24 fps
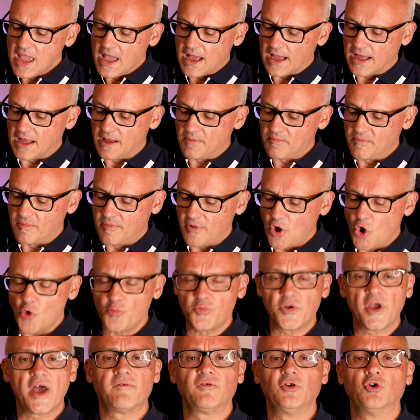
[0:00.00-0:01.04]
I hope
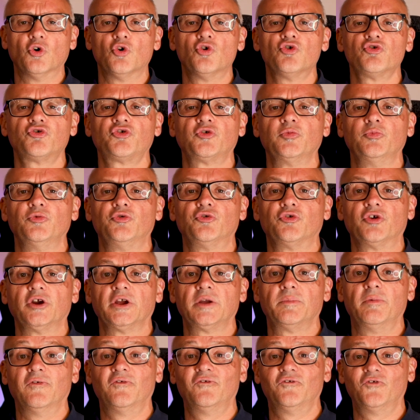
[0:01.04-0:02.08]
you have an awesome
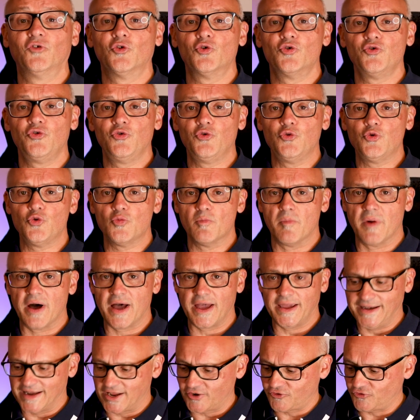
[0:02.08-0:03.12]
drink before you.
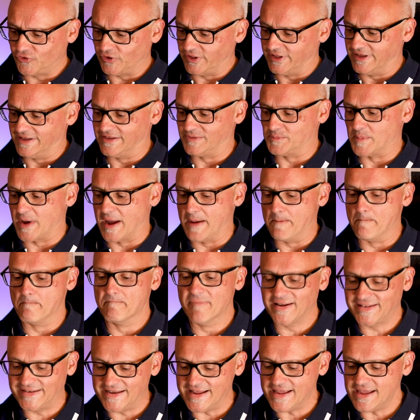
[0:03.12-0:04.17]
Mine naturally is my
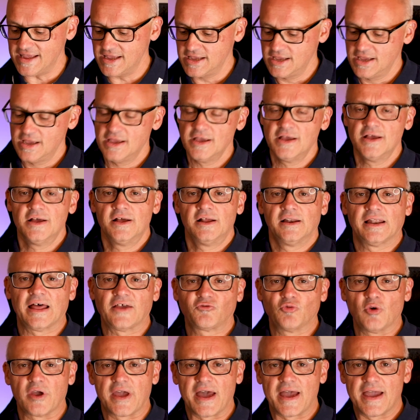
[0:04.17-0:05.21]
mate.
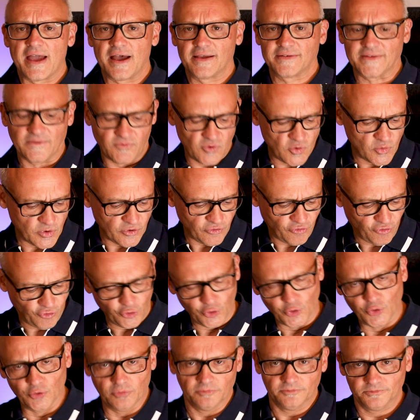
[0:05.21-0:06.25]
Last week I asked everyone
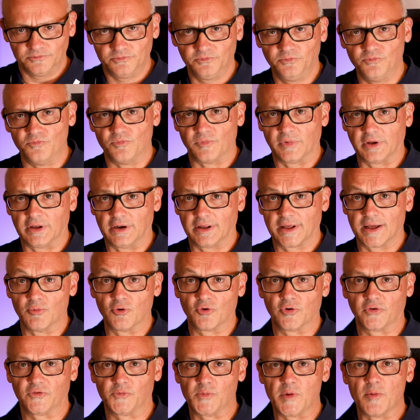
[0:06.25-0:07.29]
to, I'm gonna come
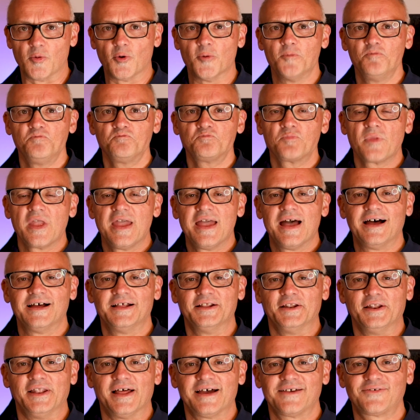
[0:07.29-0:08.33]
across the table.
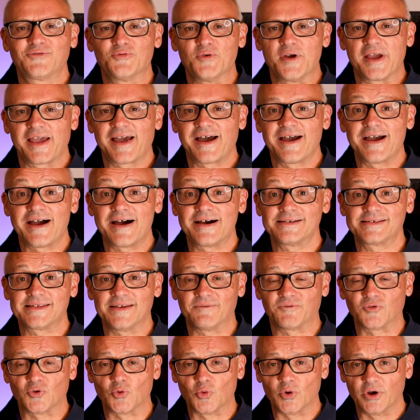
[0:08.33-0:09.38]
Last week I asked
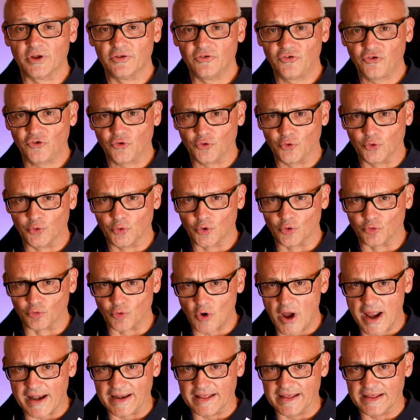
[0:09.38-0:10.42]
everyone to
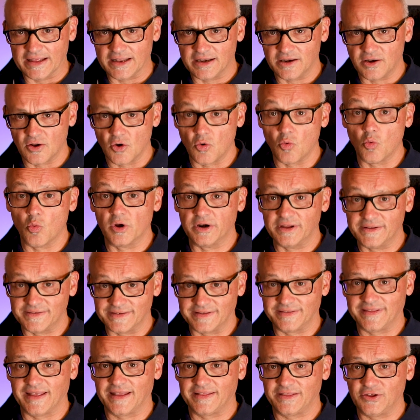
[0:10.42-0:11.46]
write in what is
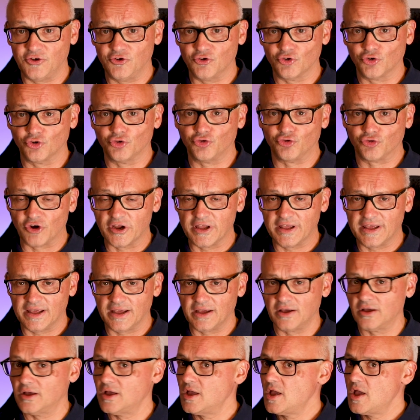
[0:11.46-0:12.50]
it that you're
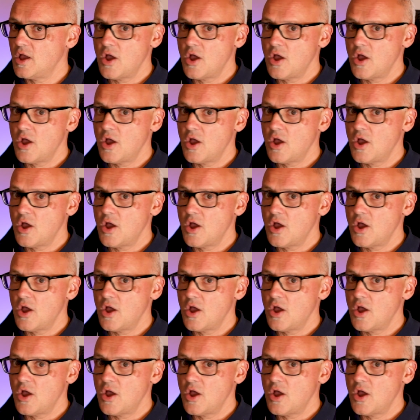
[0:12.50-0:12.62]
drinking.